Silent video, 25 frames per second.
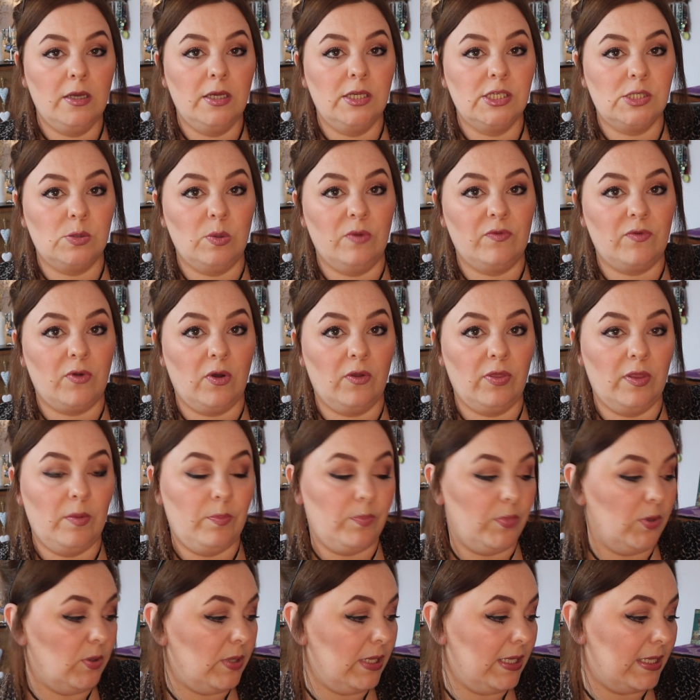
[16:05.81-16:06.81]
So we've got the
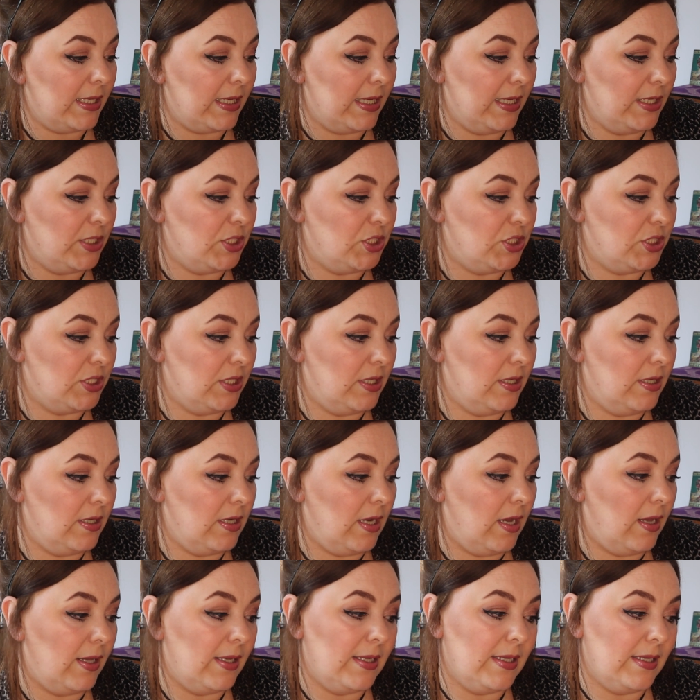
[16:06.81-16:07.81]
Beauty
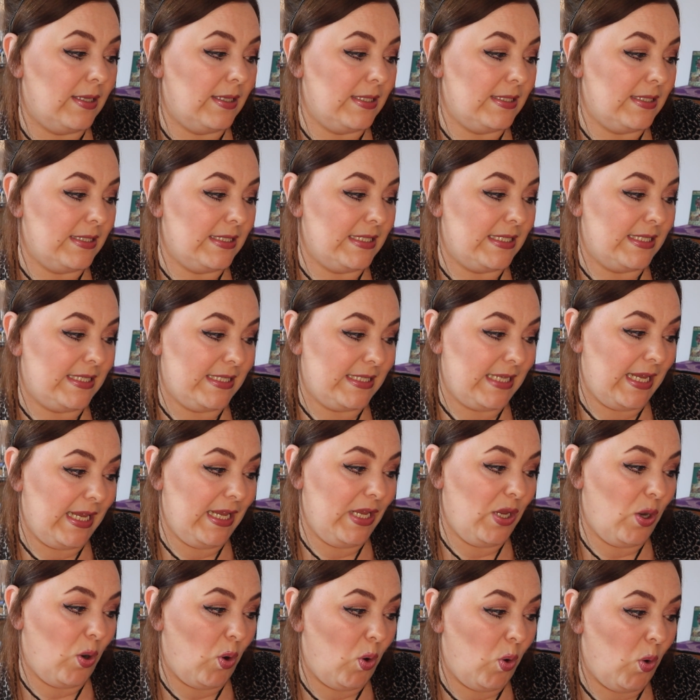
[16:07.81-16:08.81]
Kitchen
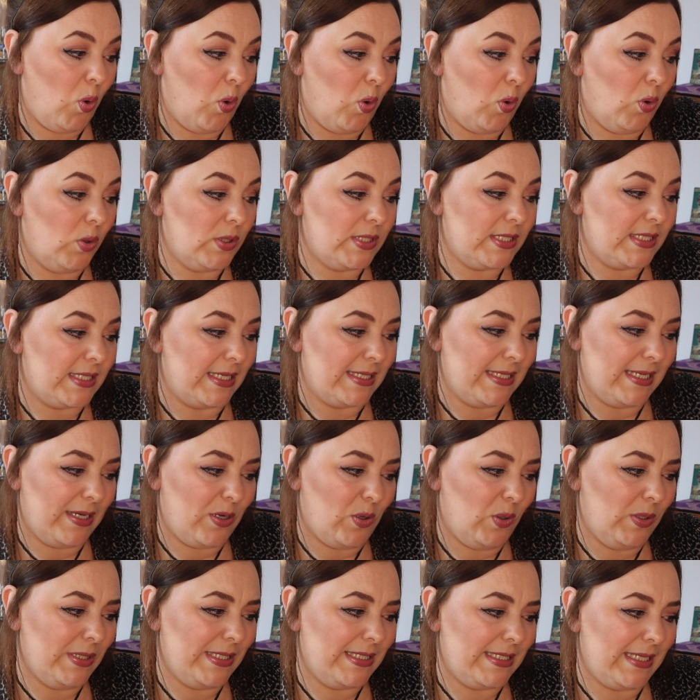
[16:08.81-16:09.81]
Seahorse. Is it
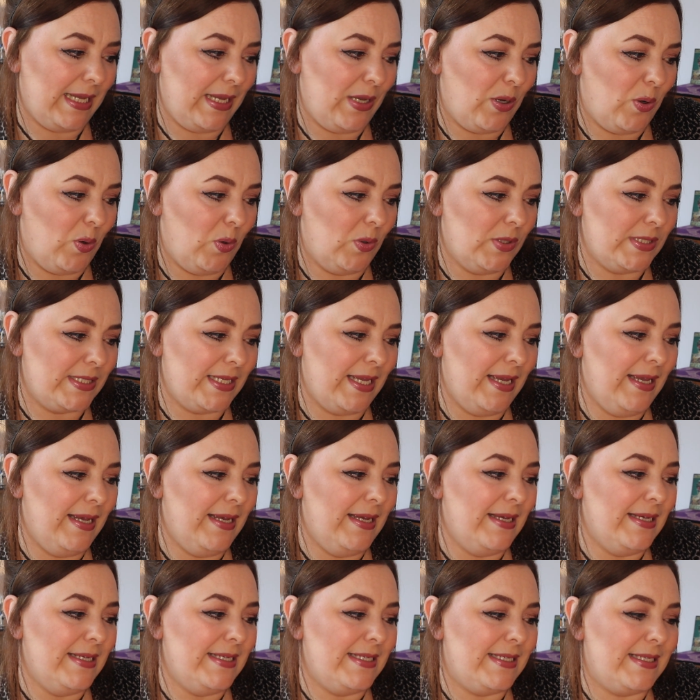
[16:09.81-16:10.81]
called Seahorse?
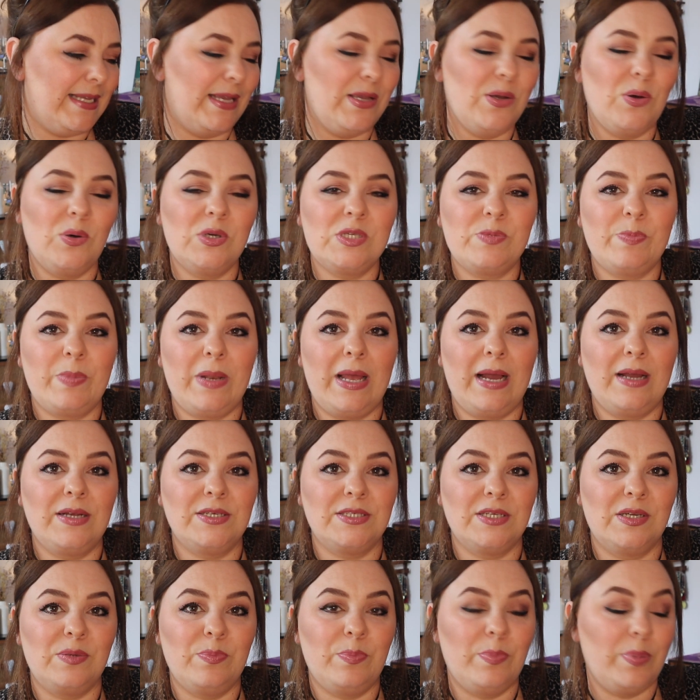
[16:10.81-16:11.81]
Seahorse
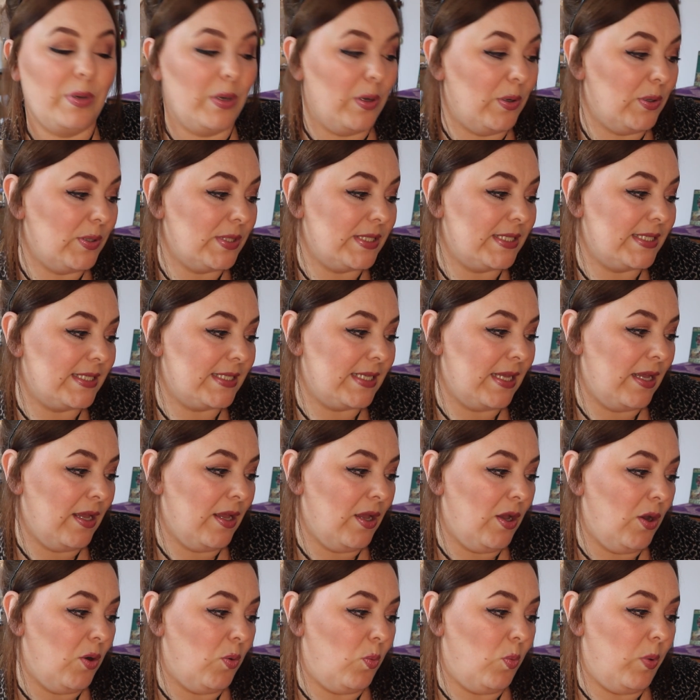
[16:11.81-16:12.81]
Plankton Plus
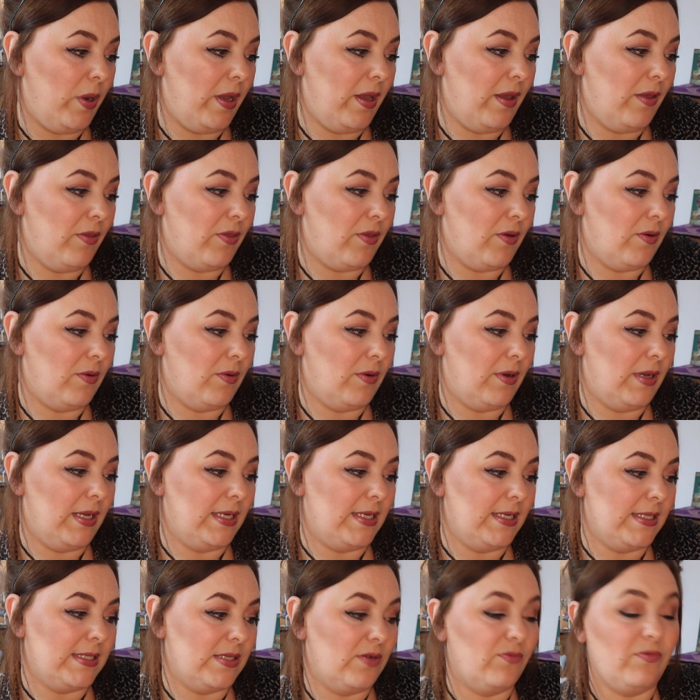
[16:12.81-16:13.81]
with,
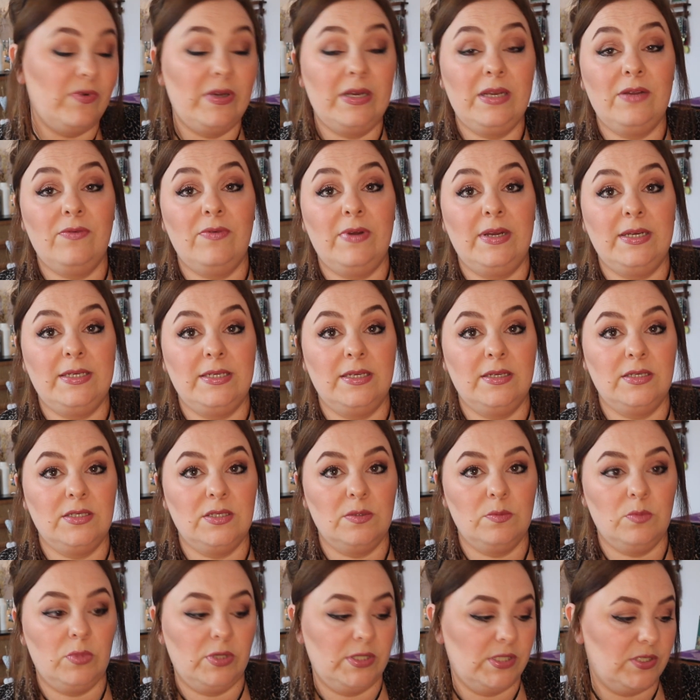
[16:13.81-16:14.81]
it is a really radiant
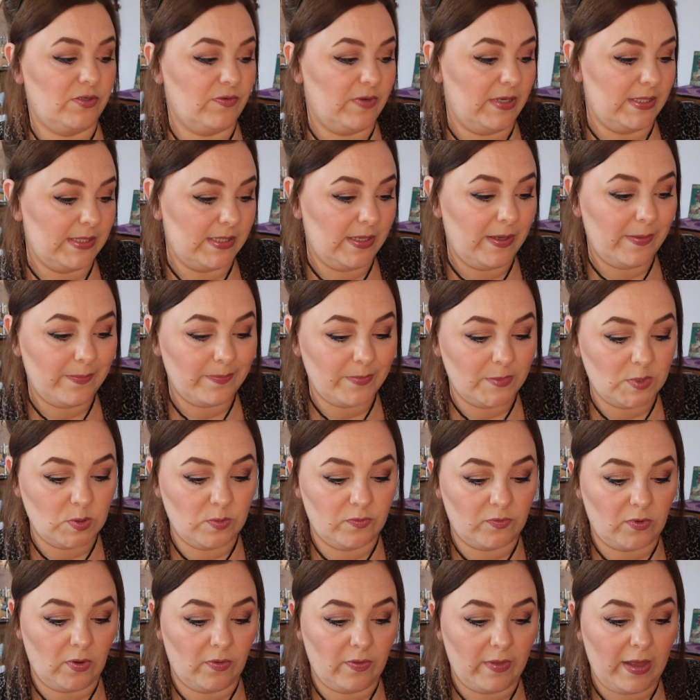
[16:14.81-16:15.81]
moisturiser. So
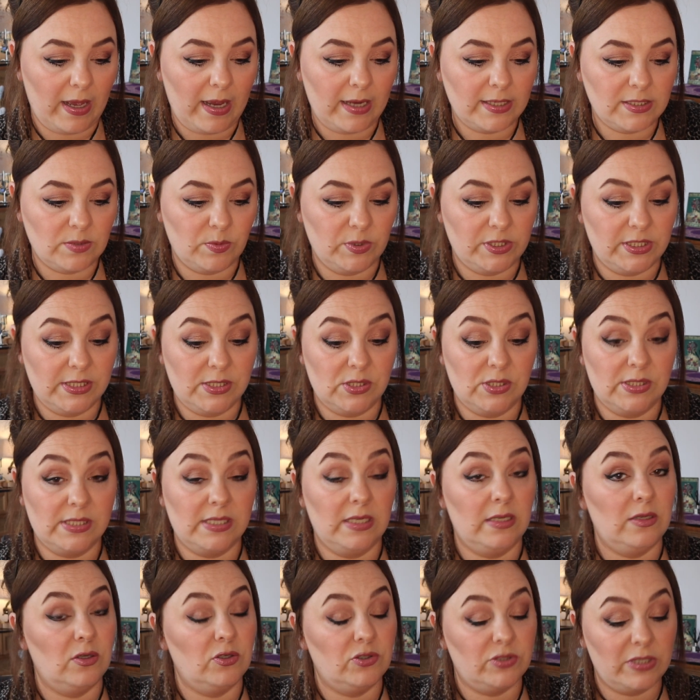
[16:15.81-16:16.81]
we've got that, which is just a
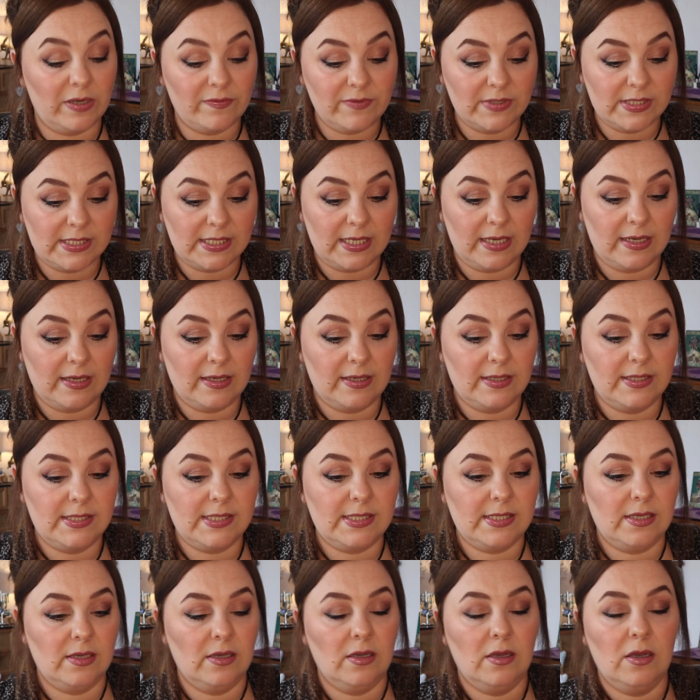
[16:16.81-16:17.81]
little travel
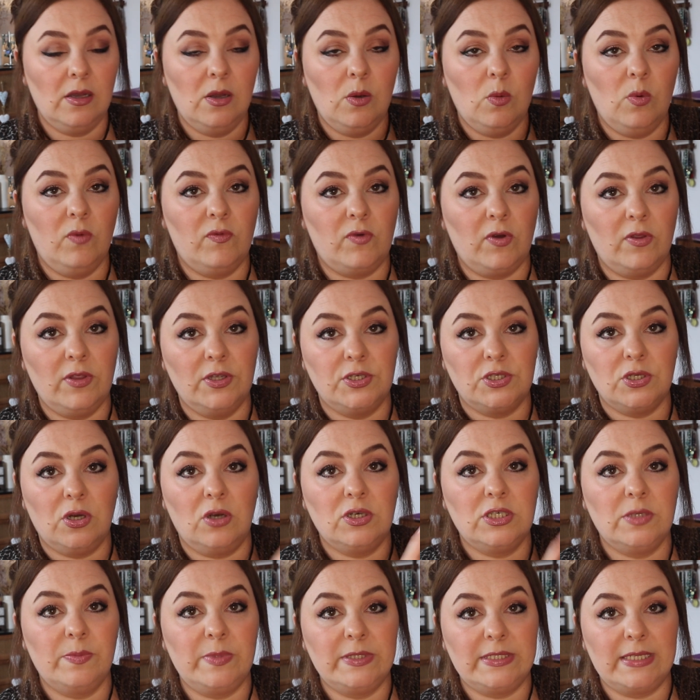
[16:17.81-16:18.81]
size. We've got the
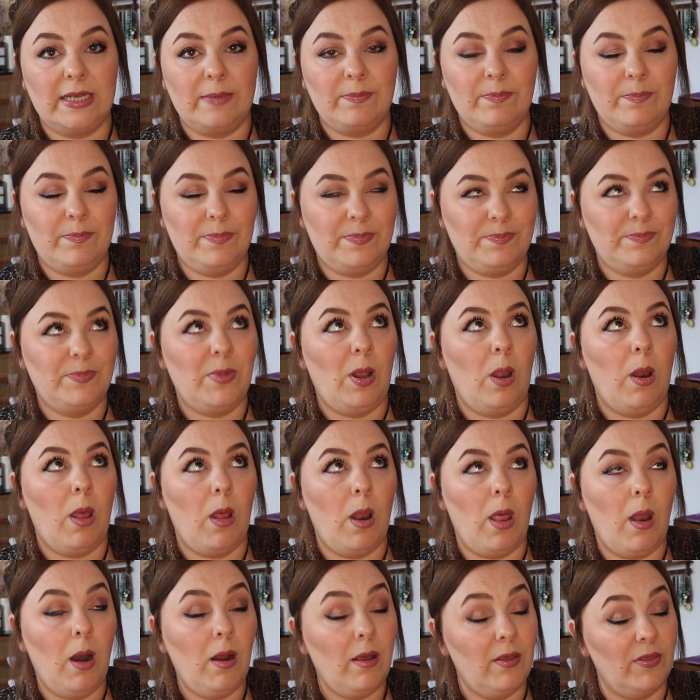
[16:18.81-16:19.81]
Dr.
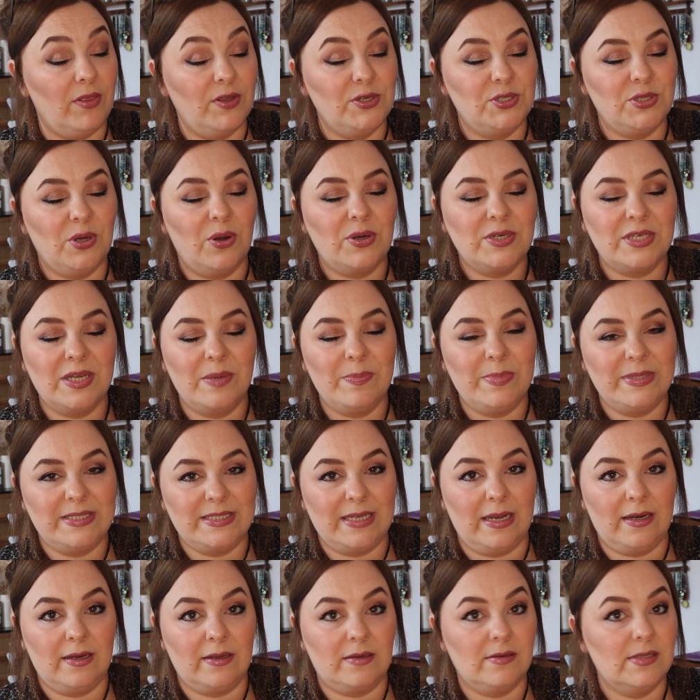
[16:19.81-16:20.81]

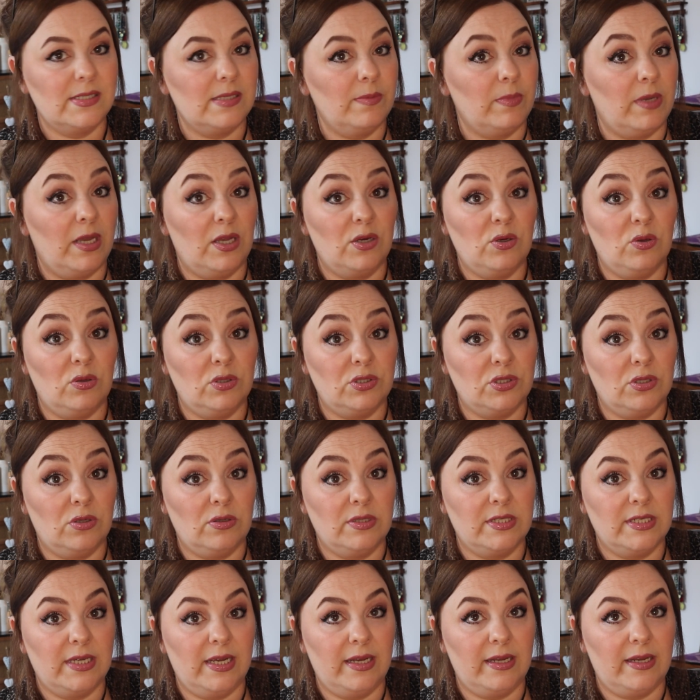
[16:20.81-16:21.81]
Botanicals. I'm getting all
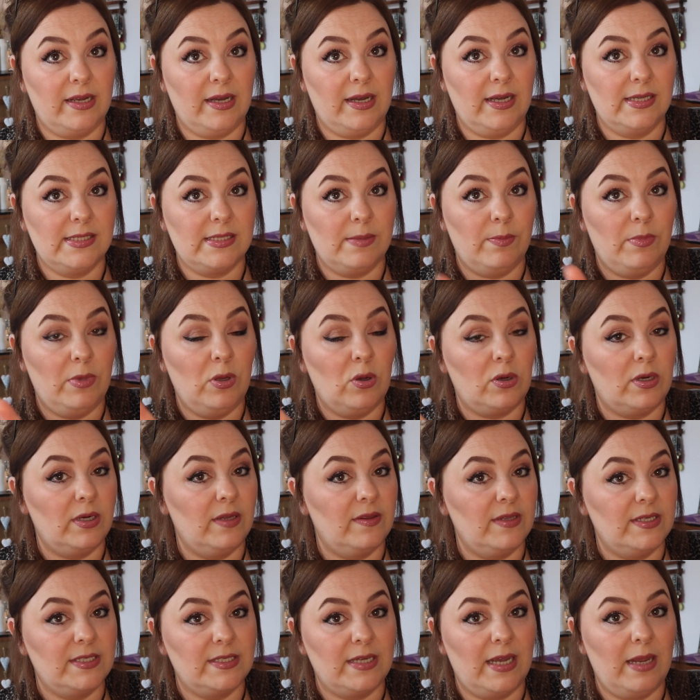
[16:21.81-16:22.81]
tongue-tied, guys. I'm looking
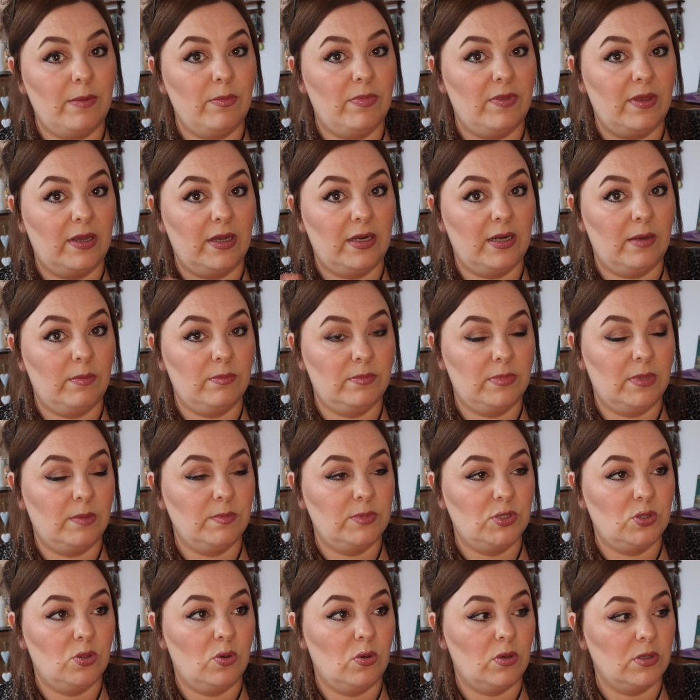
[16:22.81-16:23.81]
at the time thinking I'm
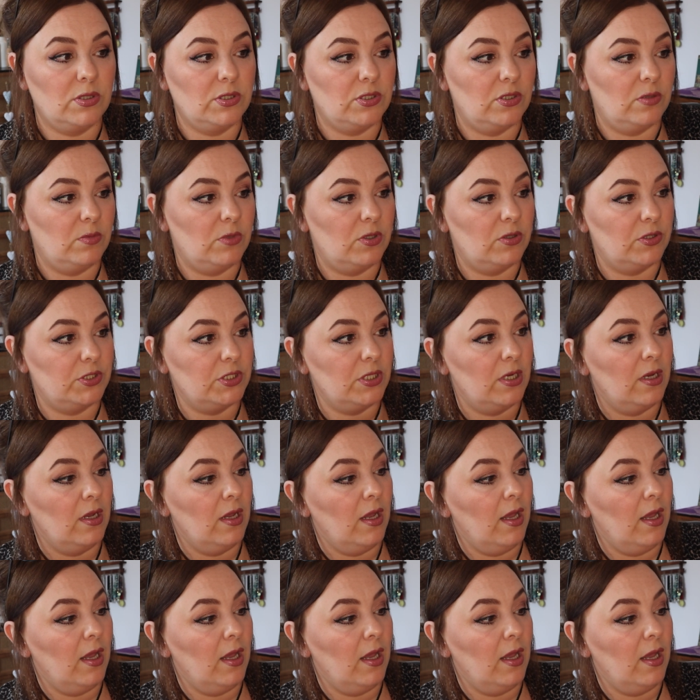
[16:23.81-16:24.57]
talking too much.